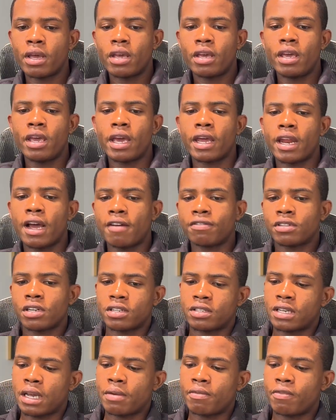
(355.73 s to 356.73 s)
And after the
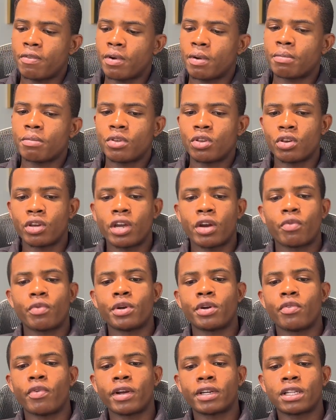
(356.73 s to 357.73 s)
type form, you get
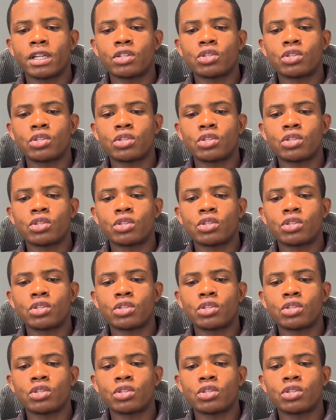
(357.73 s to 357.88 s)
redirected